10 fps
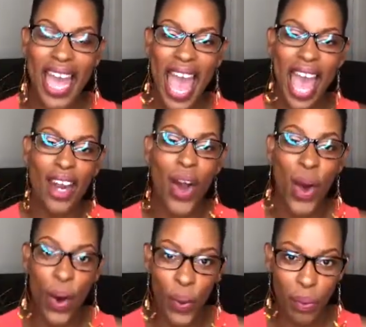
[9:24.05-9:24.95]
at
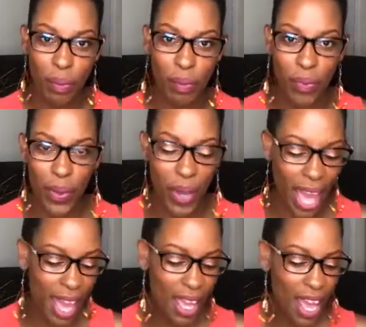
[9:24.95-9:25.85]
home,
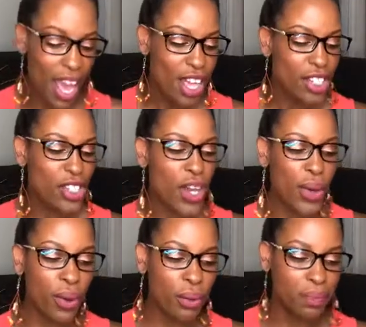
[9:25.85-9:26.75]
okay?
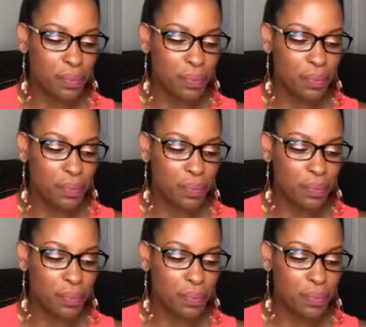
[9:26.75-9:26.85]
So